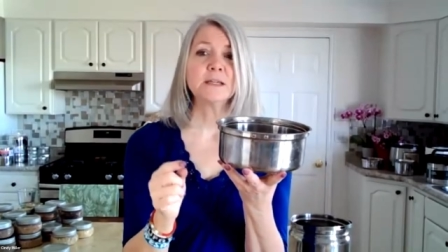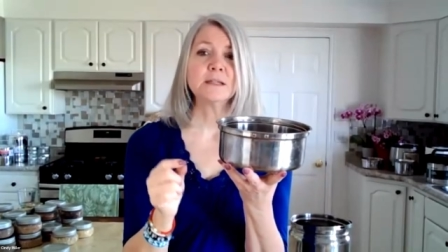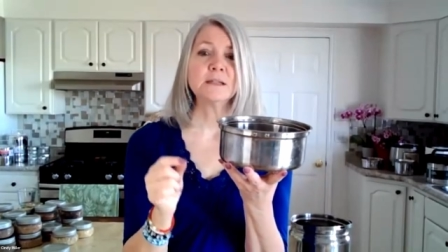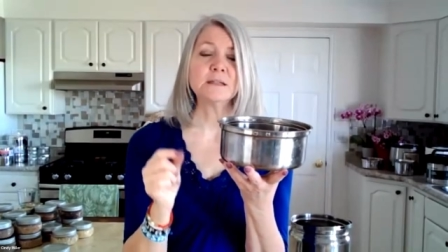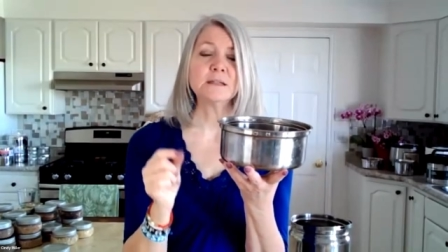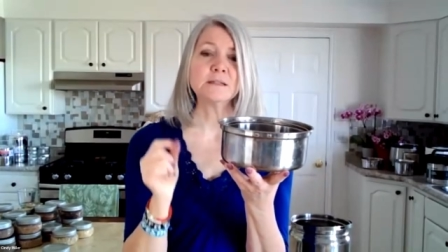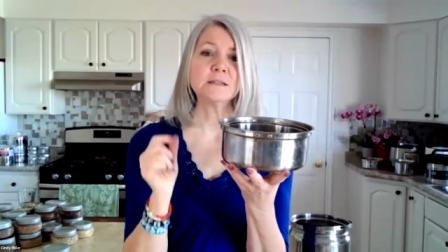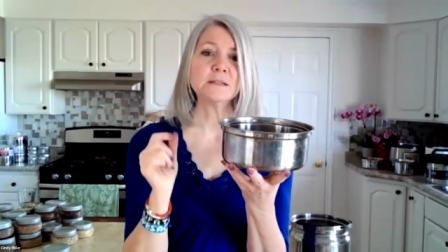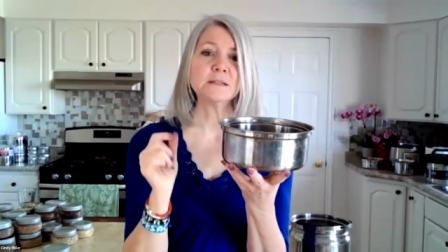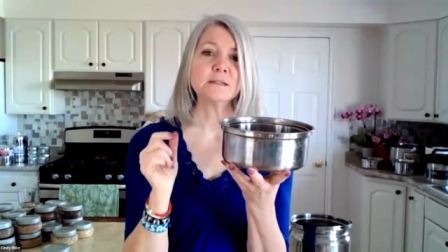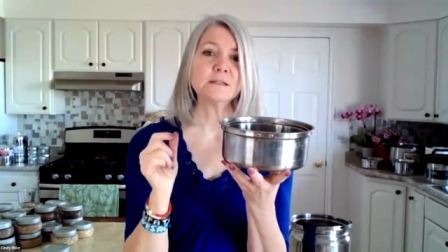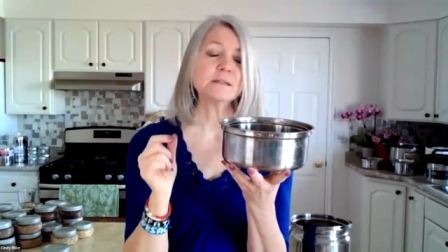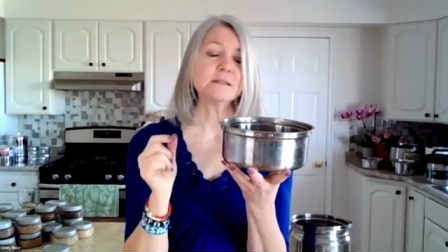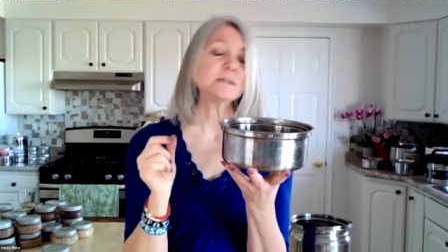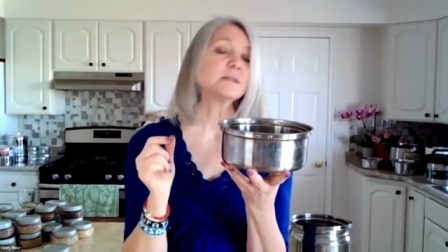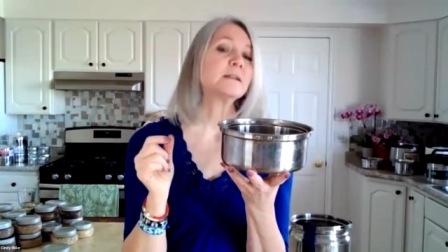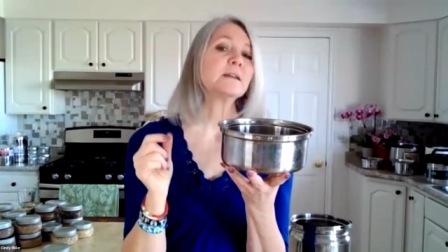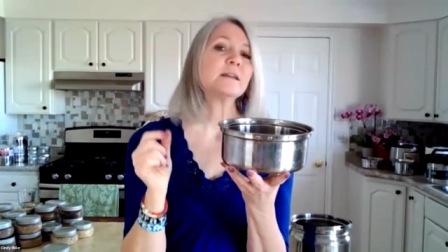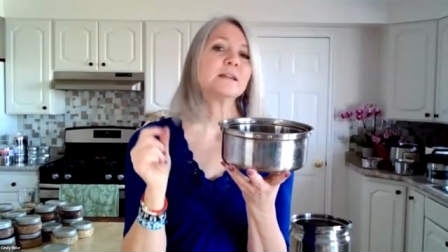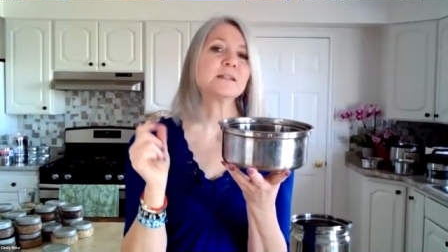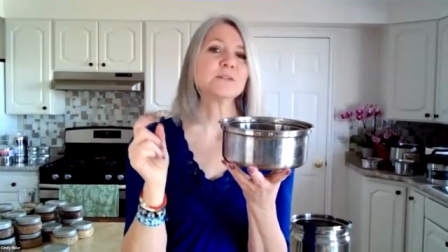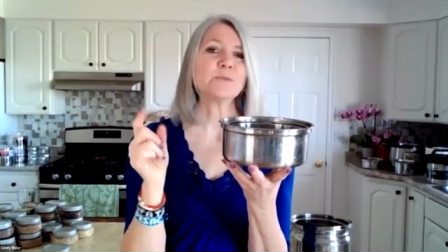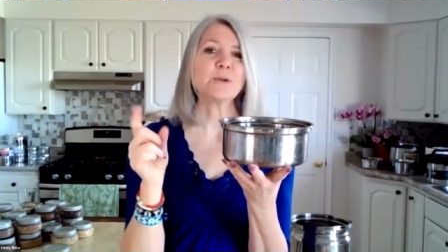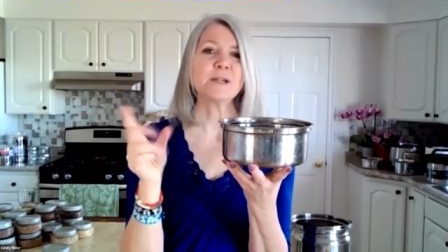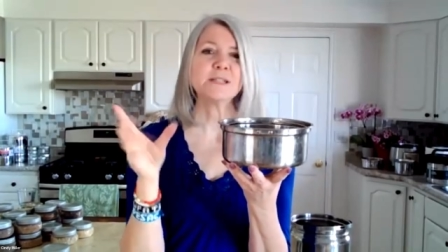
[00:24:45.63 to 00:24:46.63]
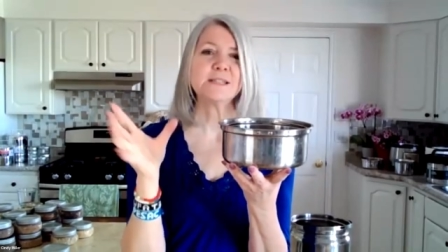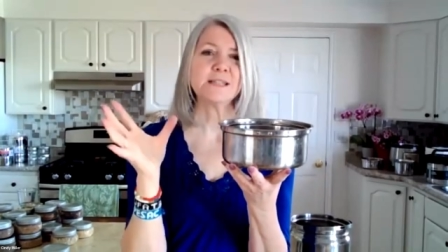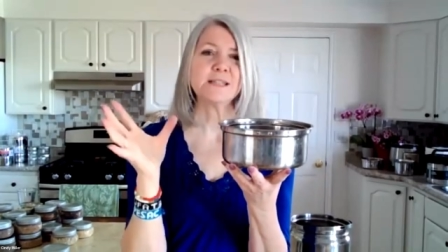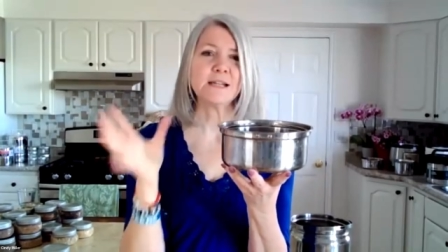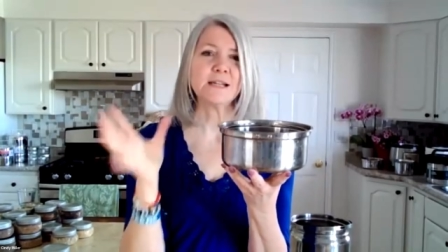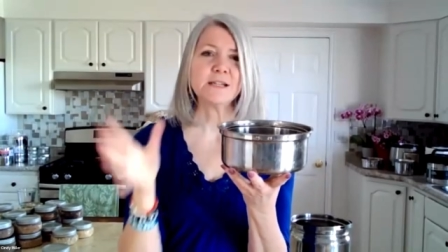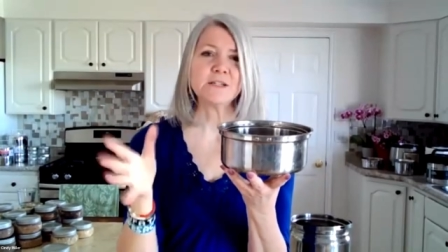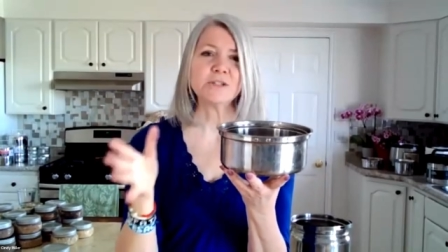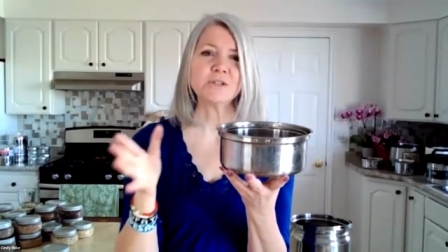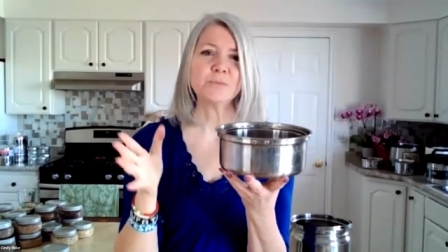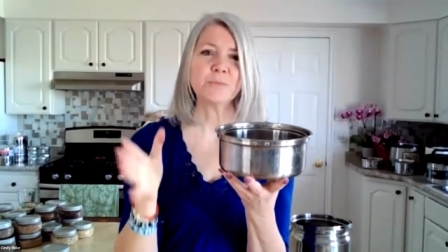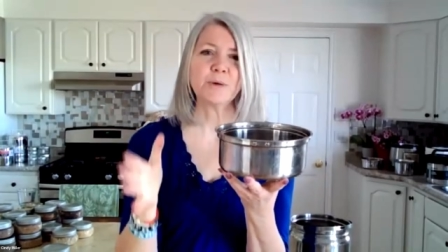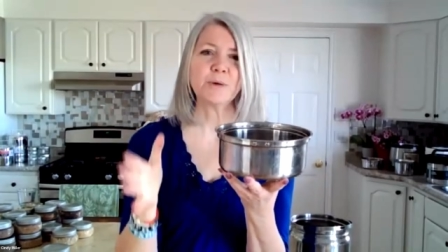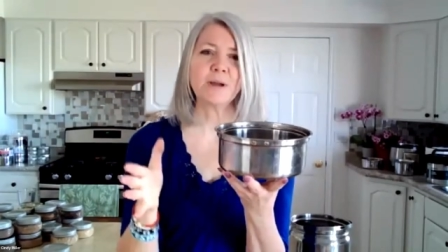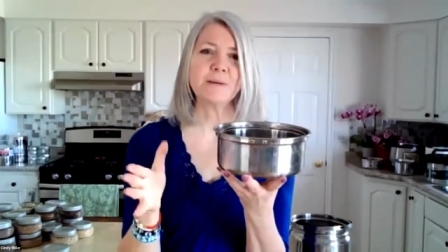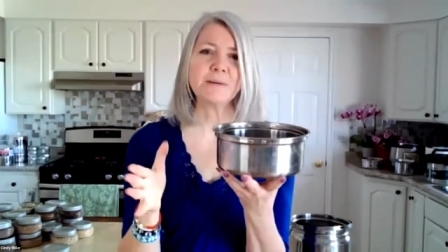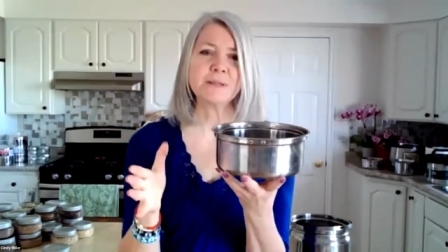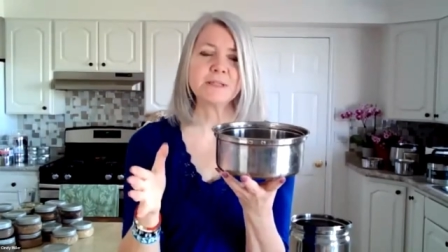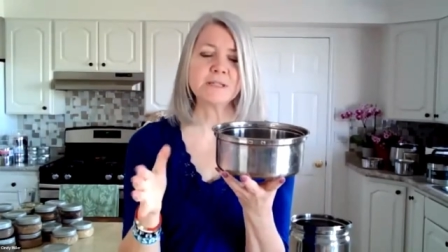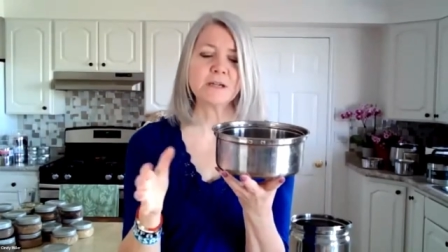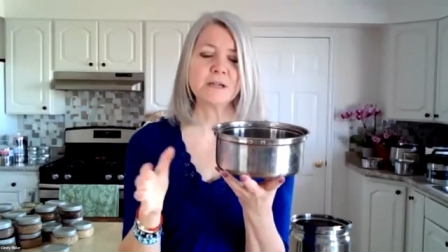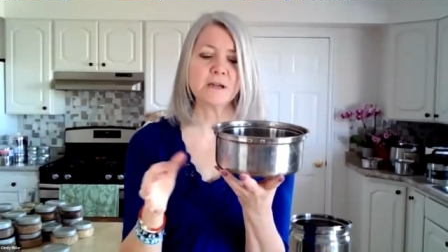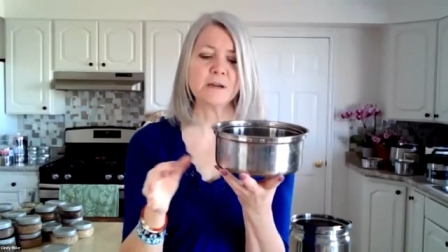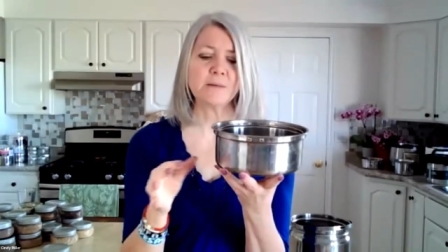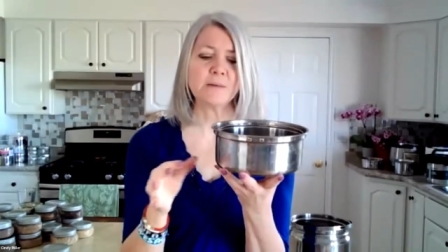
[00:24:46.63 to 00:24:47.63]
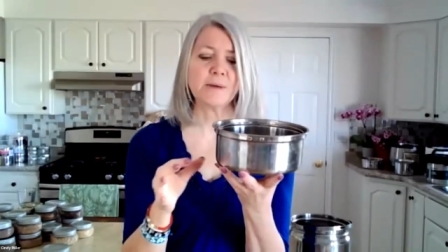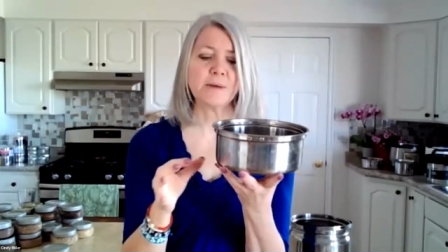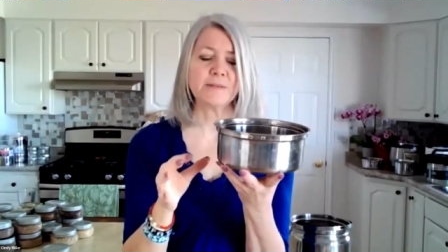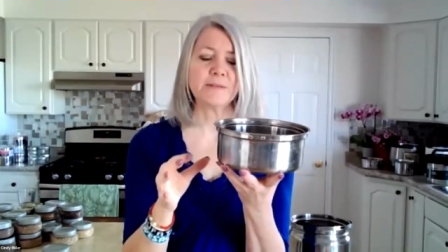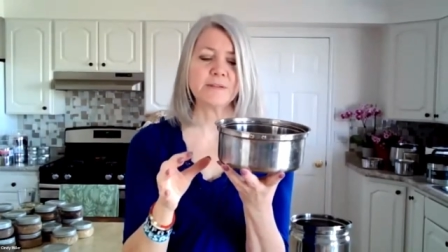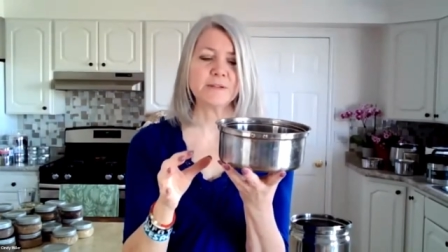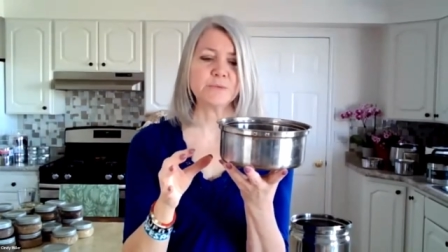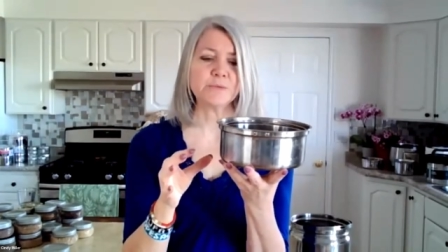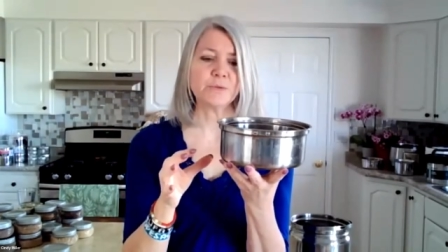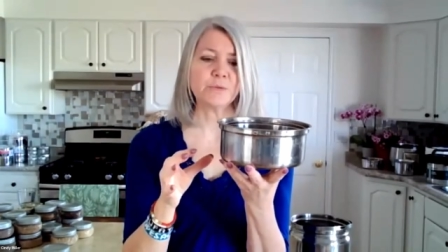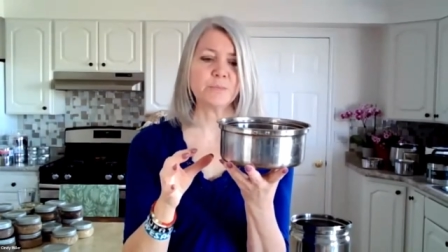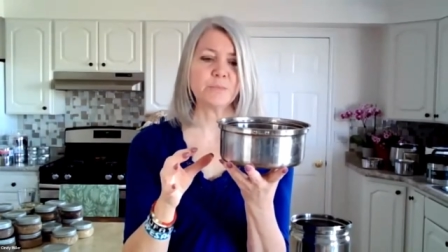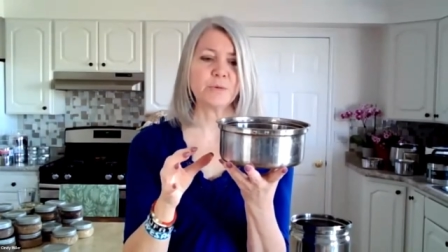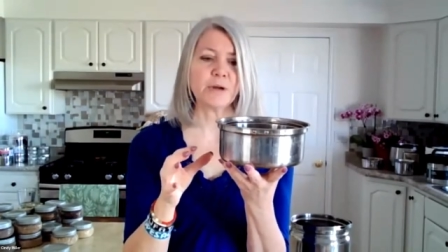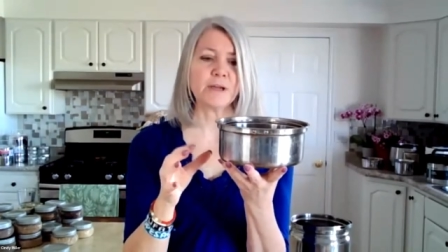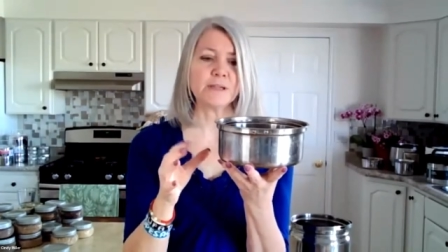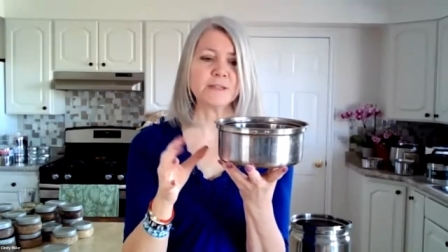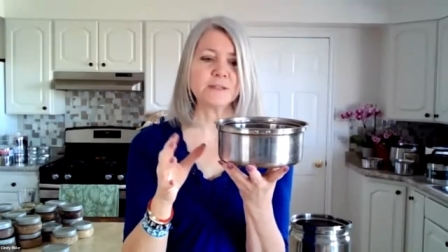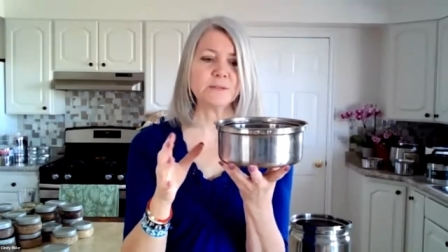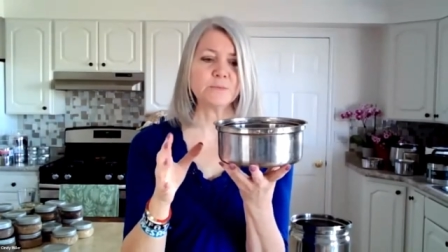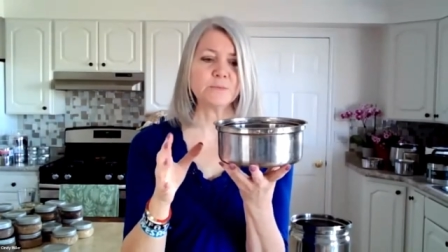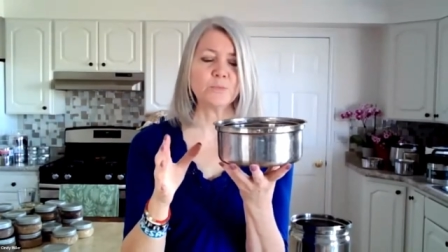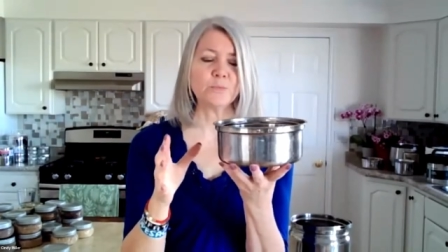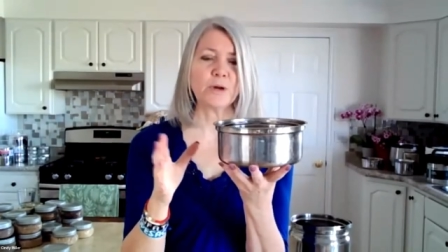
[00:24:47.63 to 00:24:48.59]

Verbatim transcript: This is so I said I should probably be talking about this with rice,